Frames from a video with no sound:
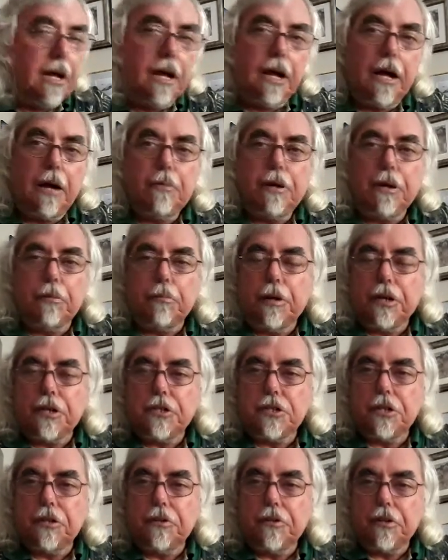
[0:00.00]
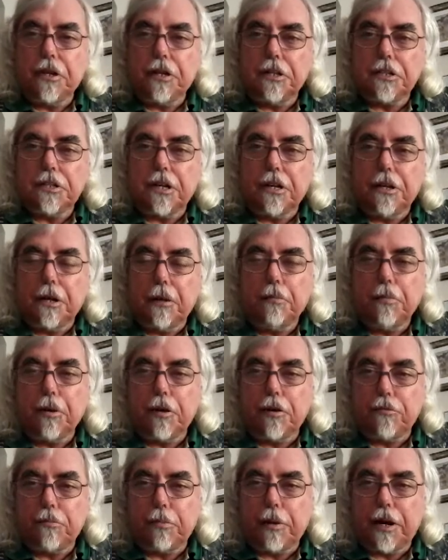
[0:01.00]
I might mention that a number
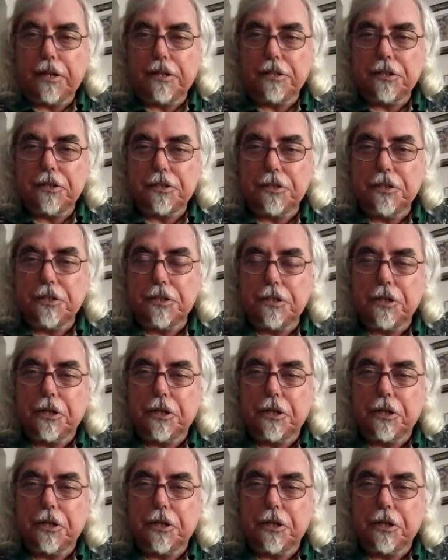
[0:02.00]
of practitioners